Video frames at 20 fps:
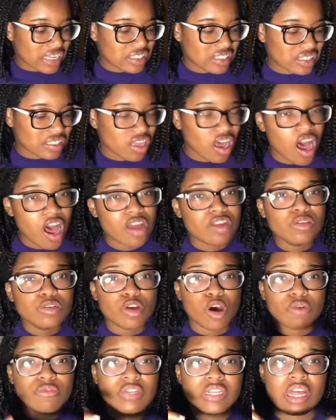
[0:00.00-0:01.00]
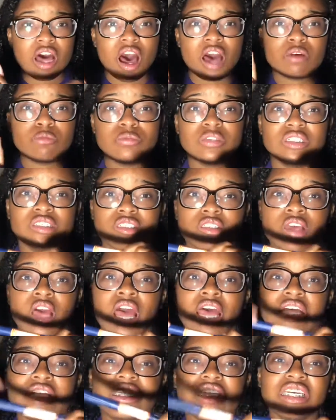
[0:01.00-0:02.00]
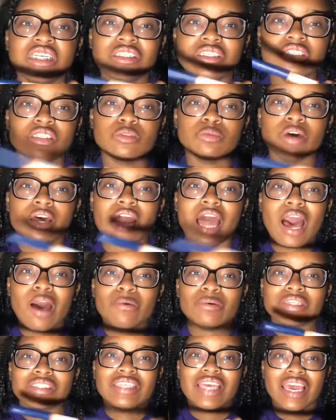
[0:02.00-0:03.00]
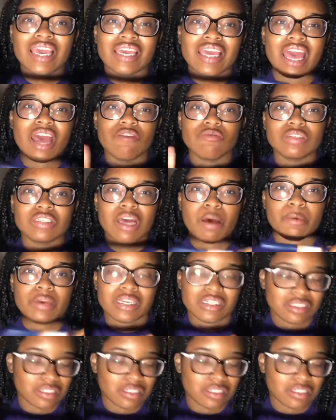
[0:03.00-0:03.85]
this is called Novolog, this is what I would take every time I eat